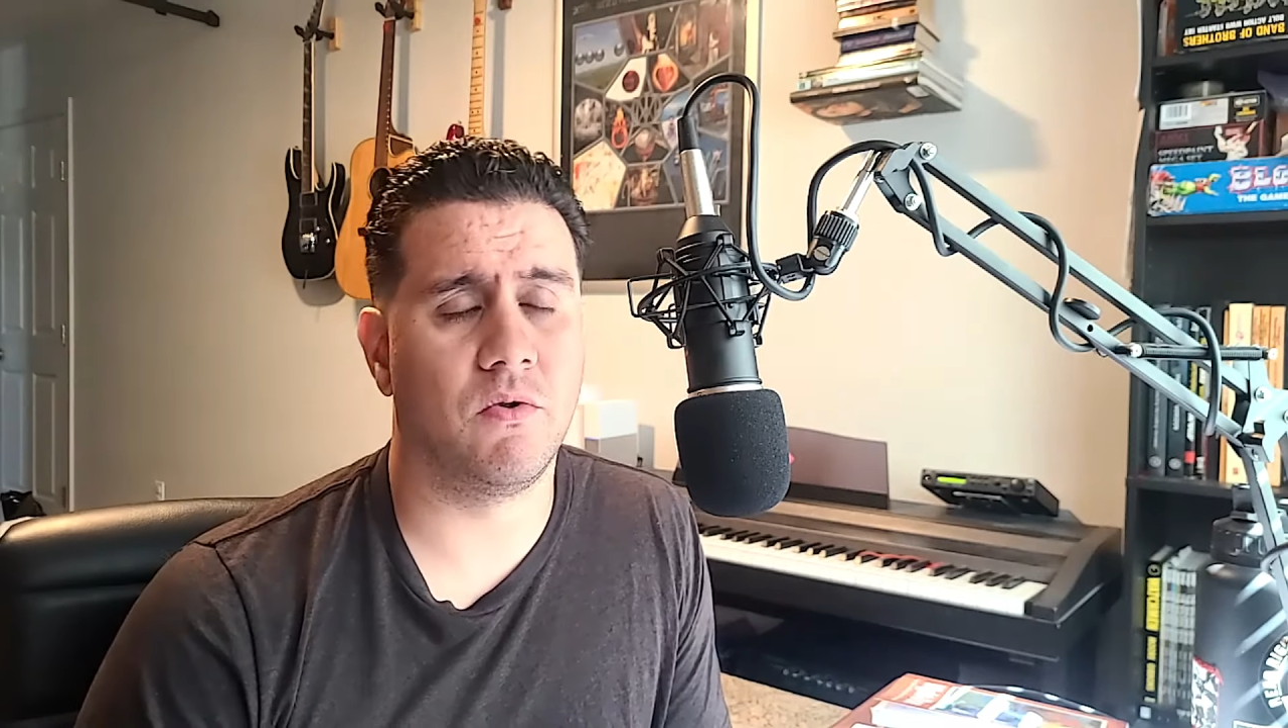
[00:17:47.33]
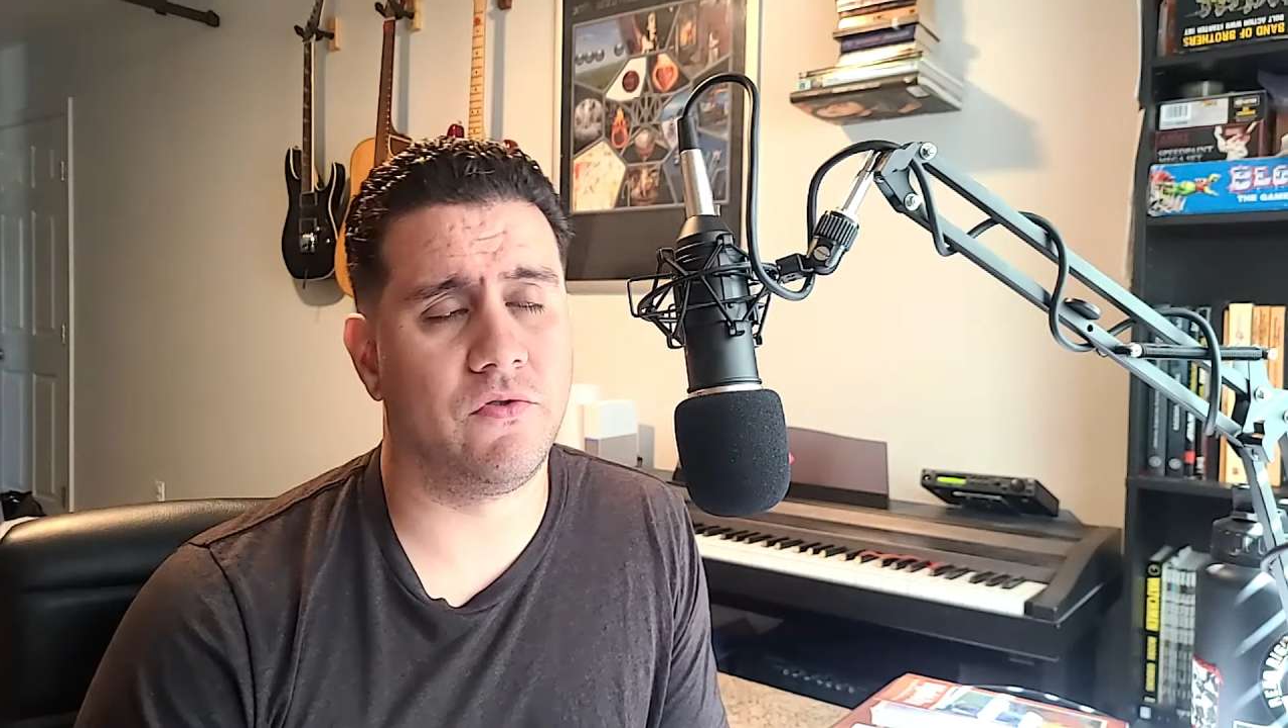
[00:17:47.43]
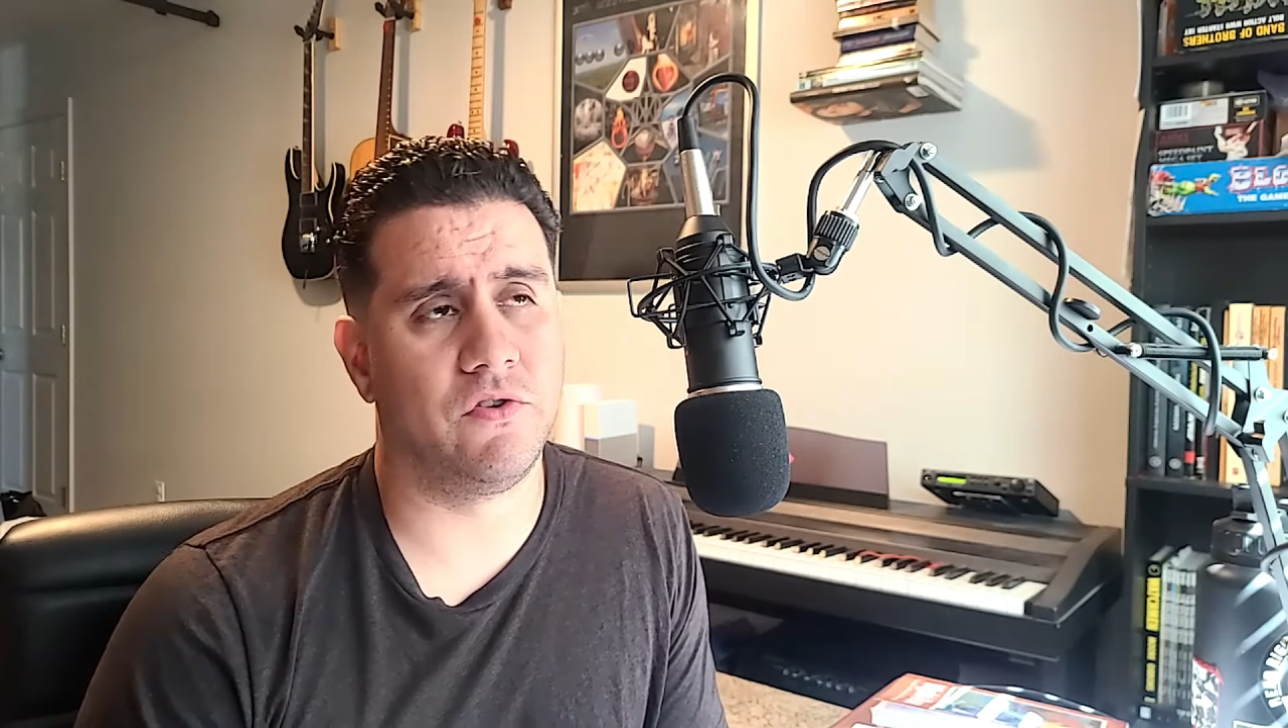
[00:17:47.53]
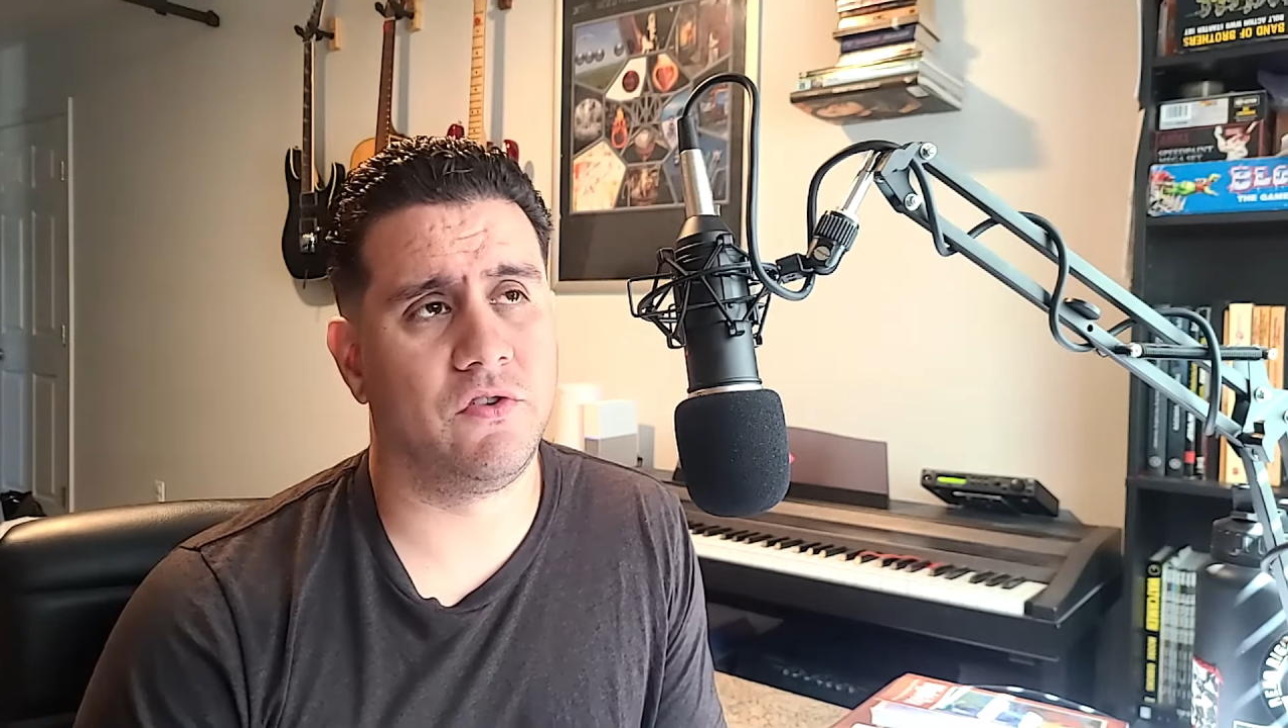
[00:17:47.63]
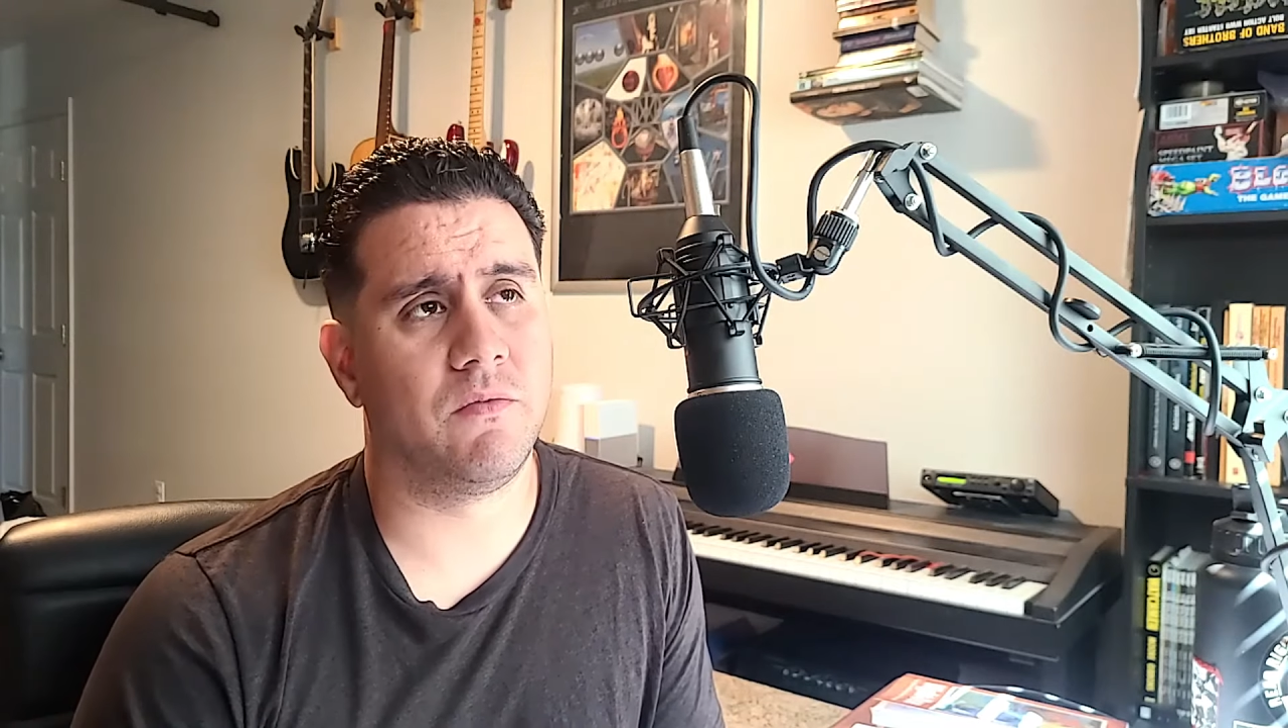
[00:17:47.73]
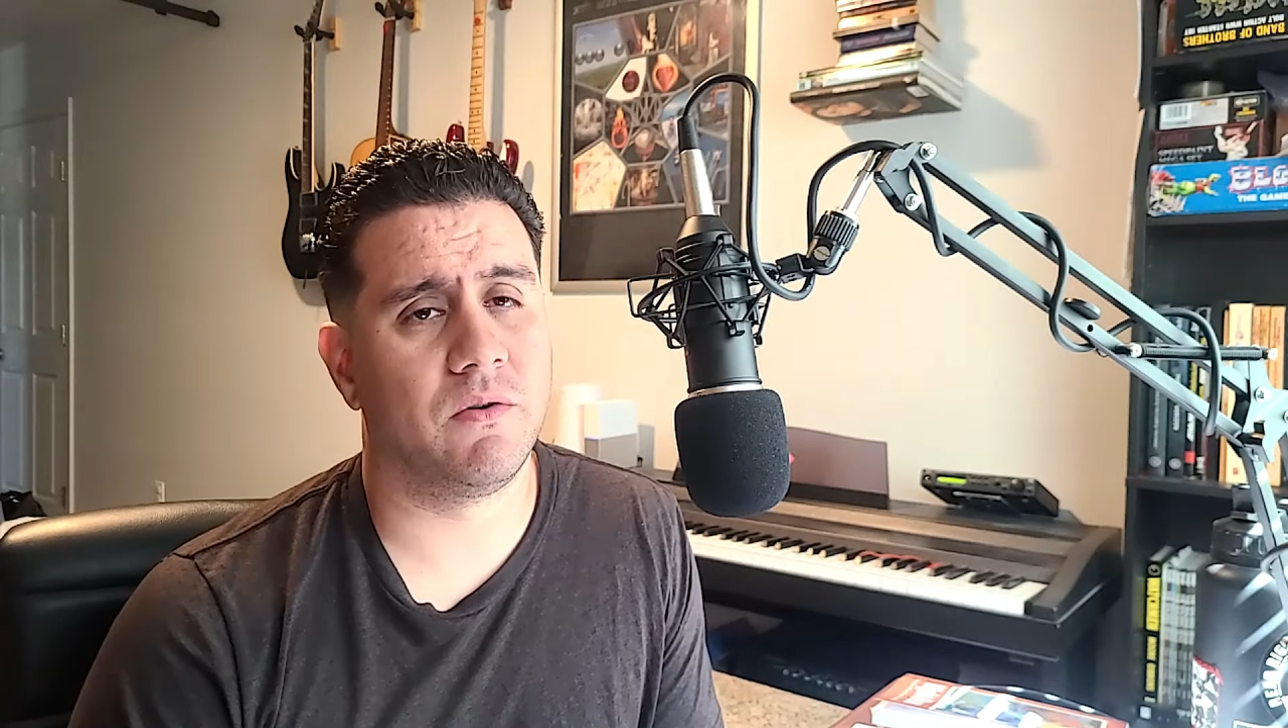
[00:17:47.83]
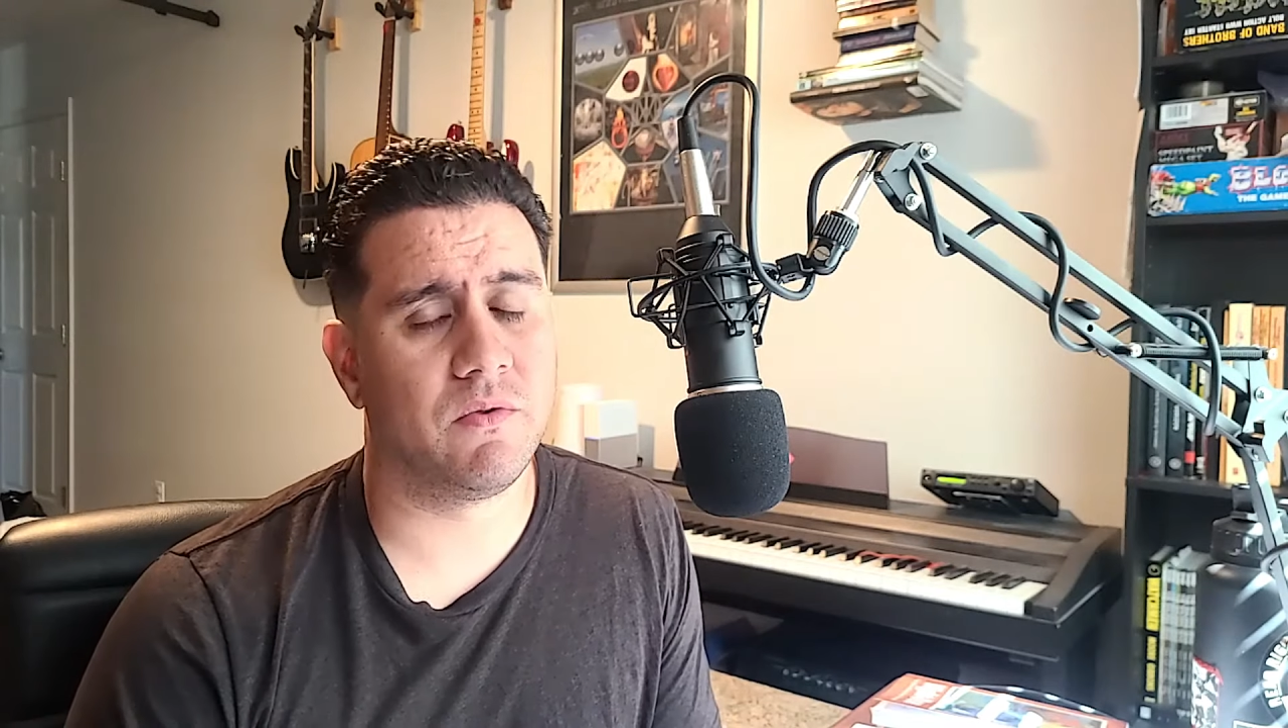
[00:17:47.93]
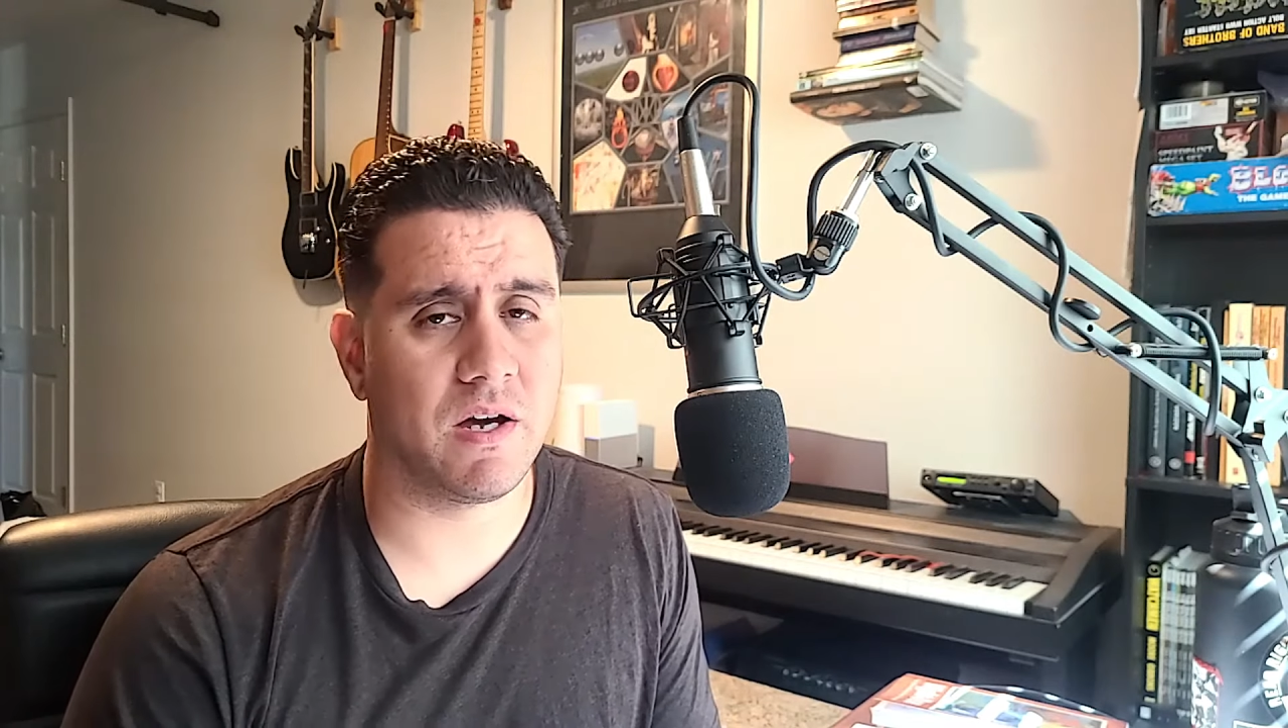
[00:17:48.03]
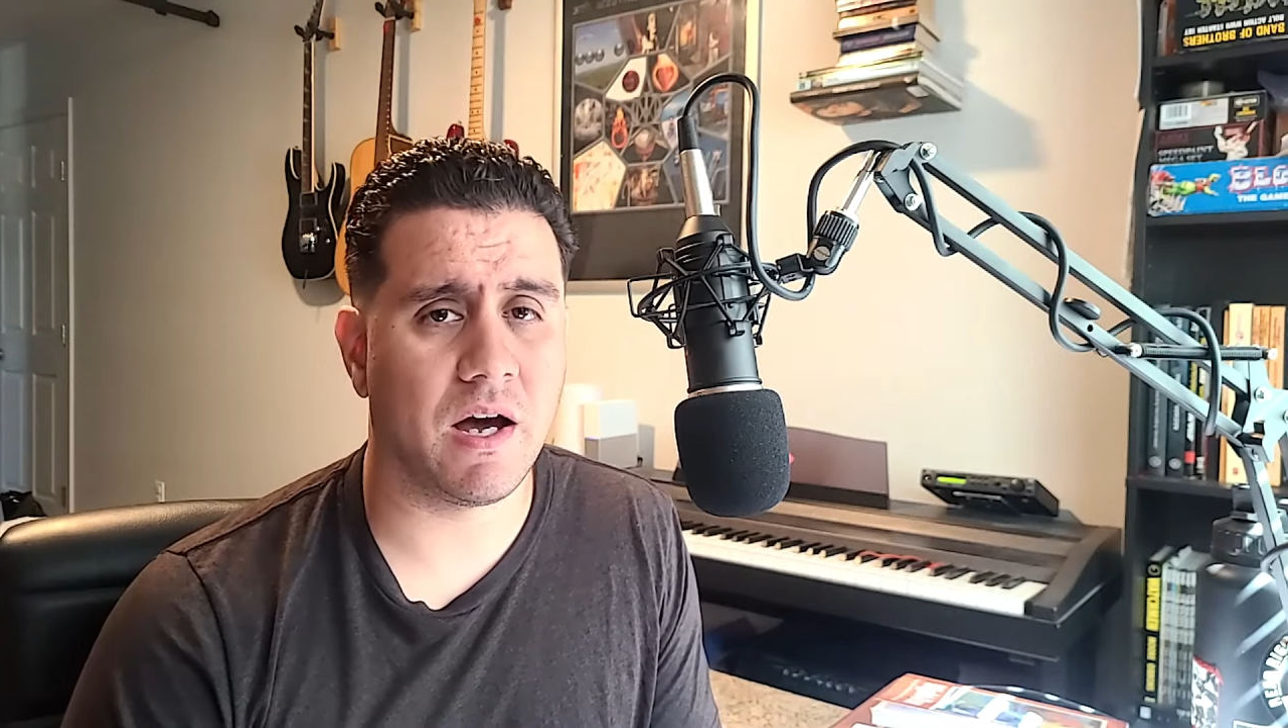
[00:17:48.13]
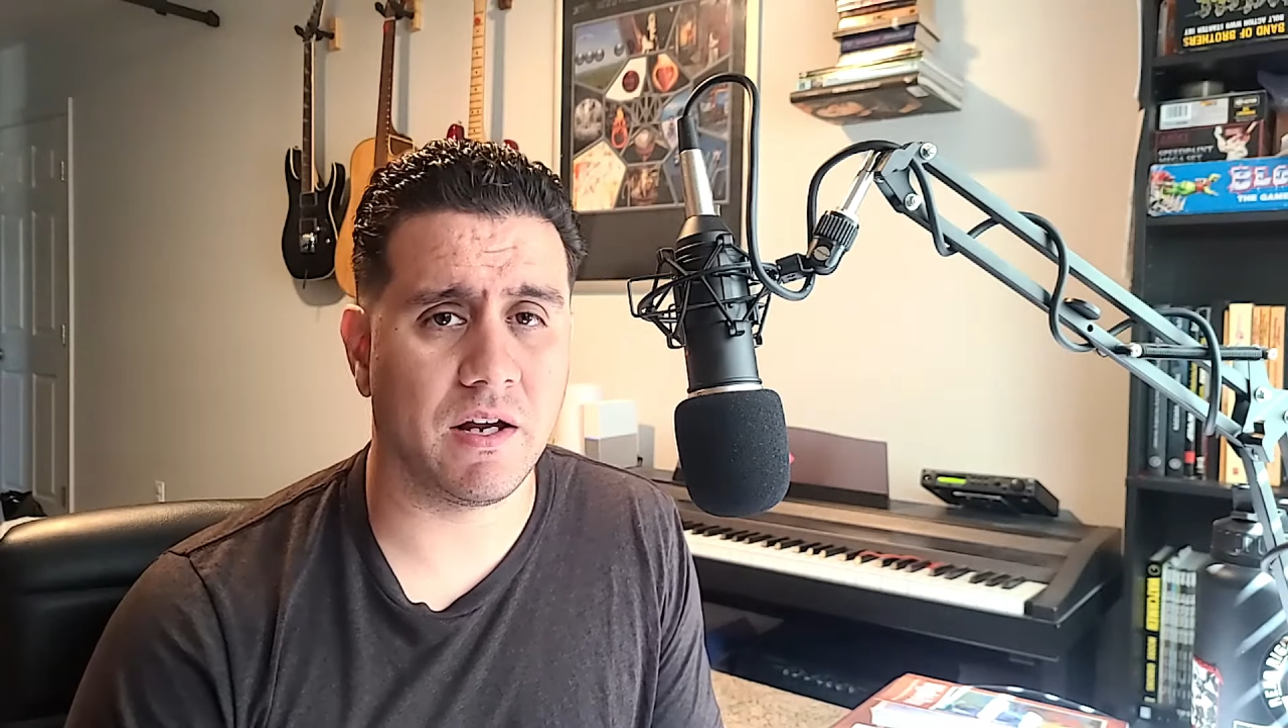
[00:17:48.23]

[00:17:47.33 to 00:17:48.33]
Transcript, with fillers: roll for someone with a